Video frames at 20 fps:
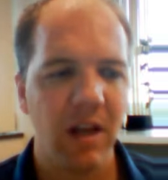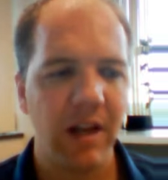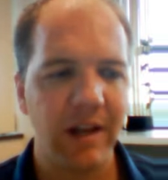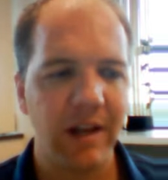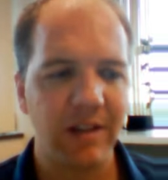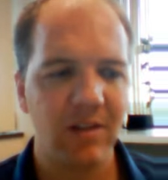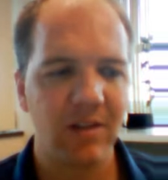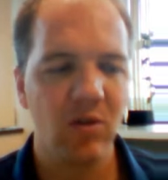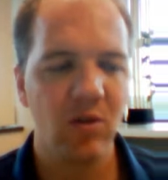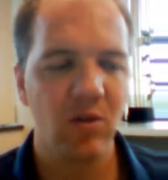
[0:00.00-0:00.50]
It
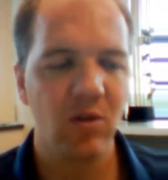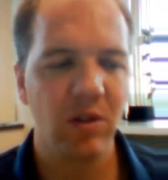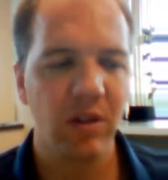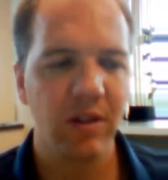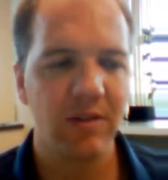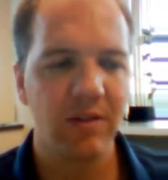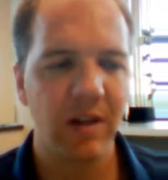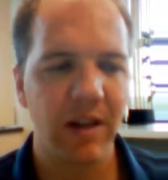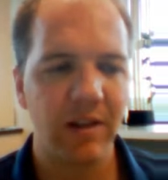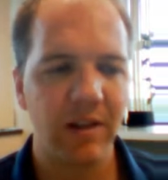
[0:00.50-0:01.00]
has the
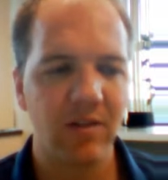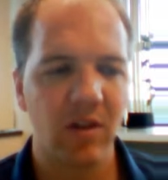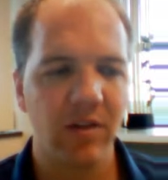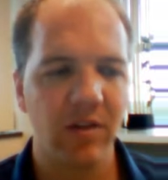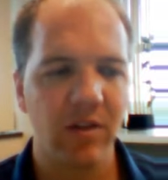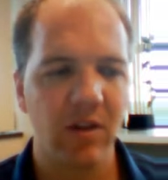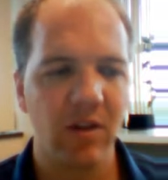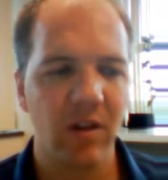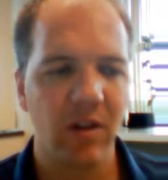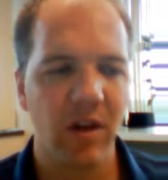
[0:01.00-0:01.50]
nucleus, it has all
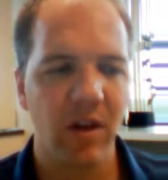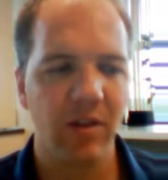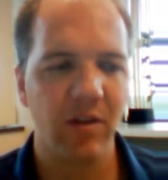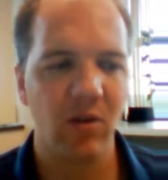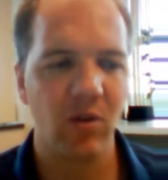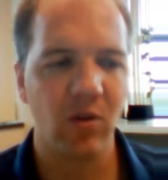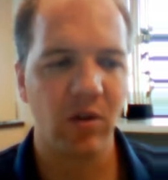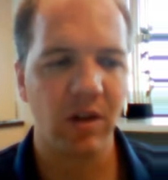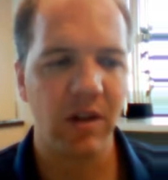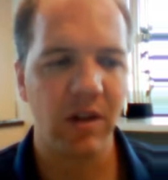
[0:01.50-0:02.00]
the other
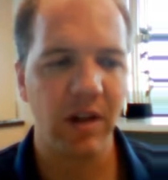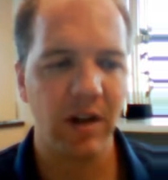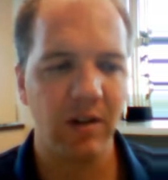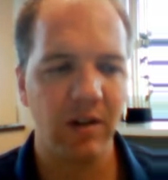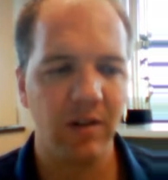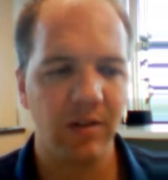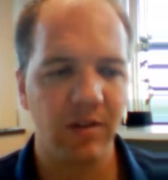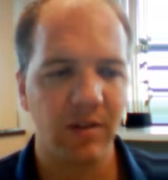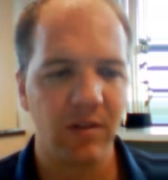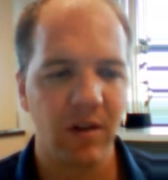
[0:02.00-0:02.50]

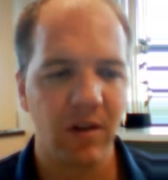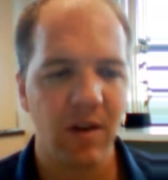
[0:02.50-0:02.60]
organelles.